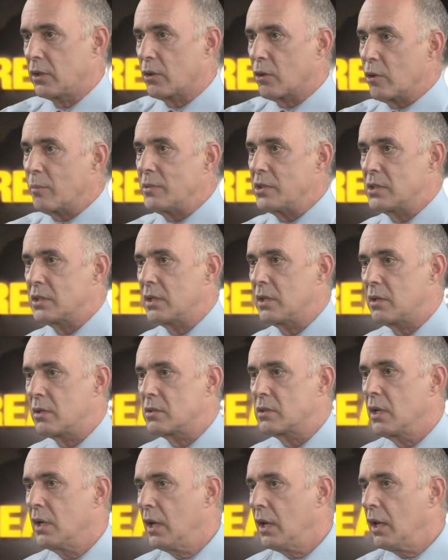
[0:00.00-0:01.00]
in the urban
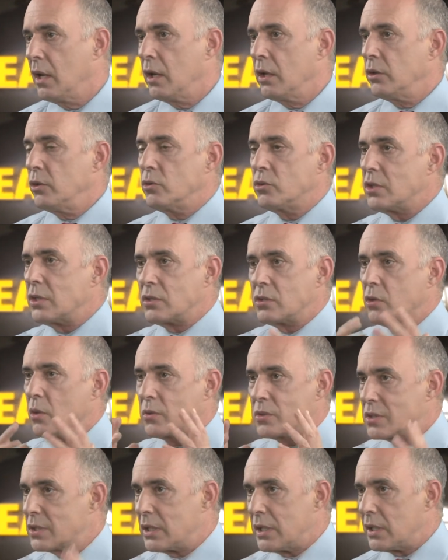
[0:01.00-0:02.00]
centers, you just
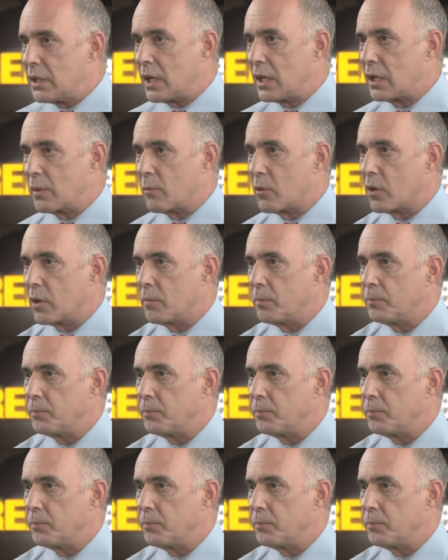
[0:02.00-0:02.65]
don't see it anymore.